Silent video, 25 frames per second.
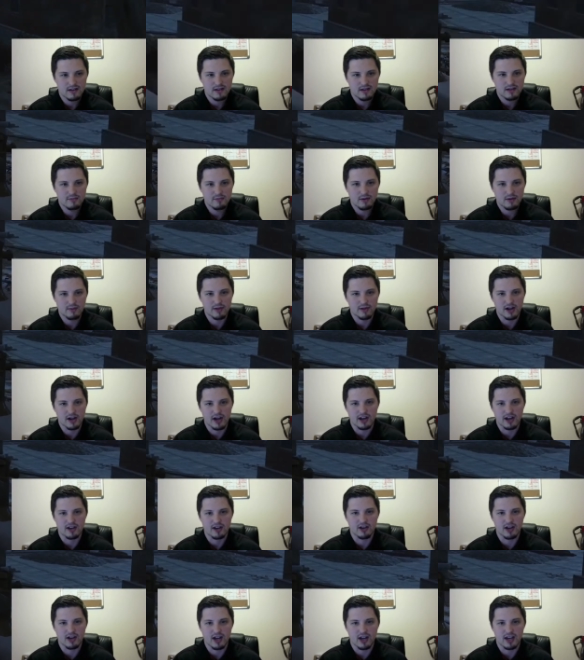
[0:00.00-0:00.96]
Probably not
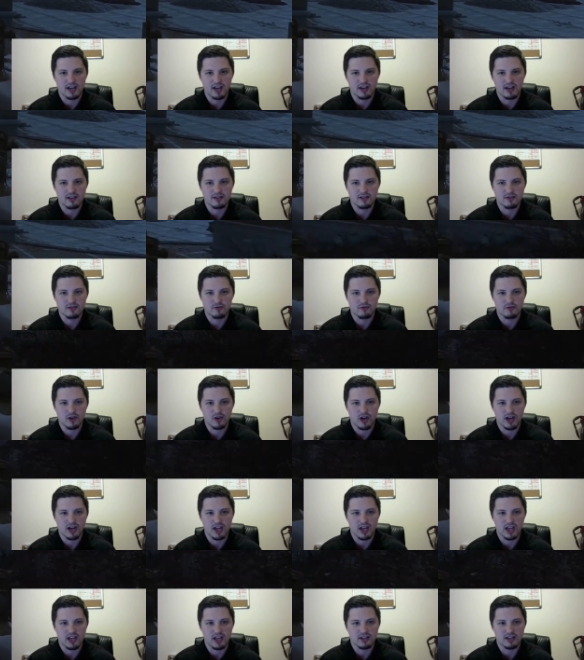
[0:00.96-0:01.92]
a good idea to
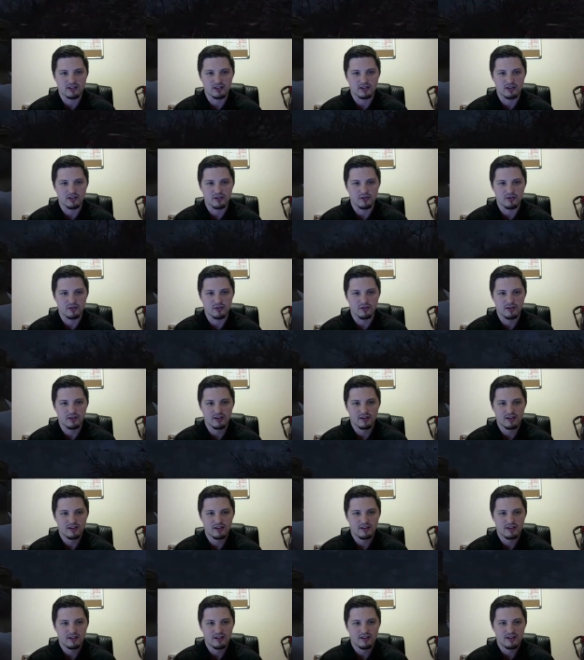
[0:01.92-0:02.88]
run into
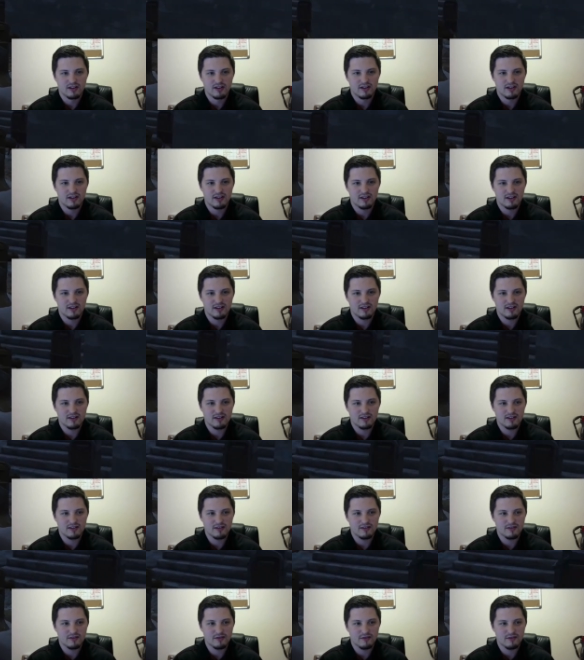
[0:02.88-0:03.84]

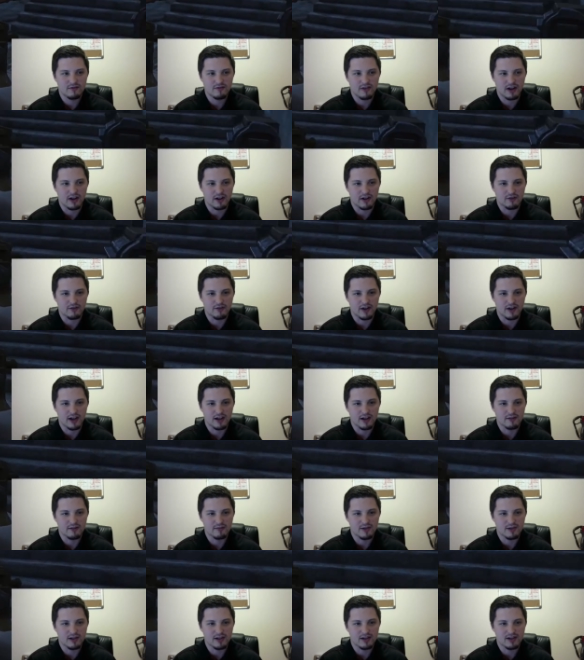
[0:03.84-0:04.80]
a
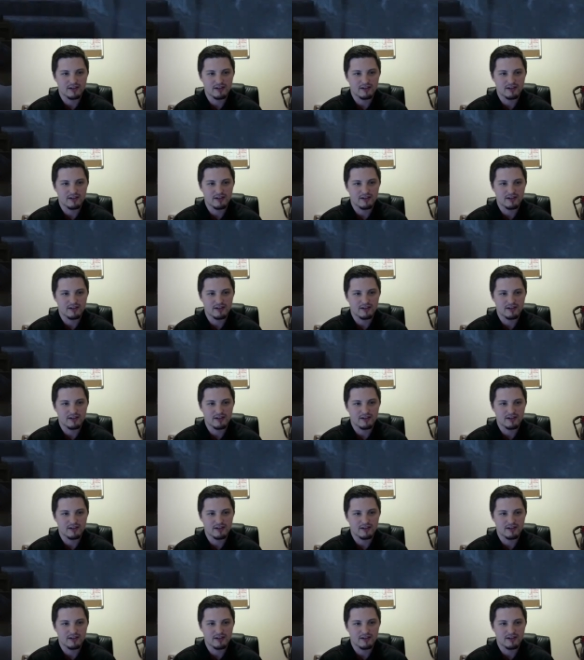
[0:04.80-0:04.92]
firefight, but